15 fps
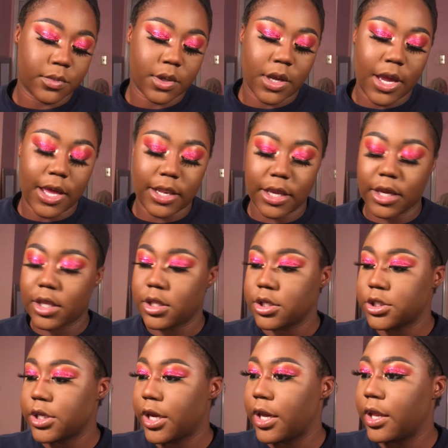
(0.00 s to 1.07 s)
highlight in the
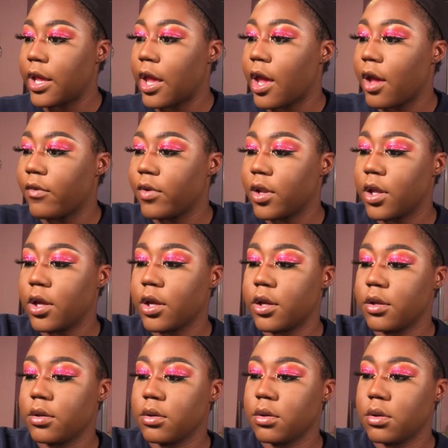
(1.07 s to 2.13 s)
shade Avalon.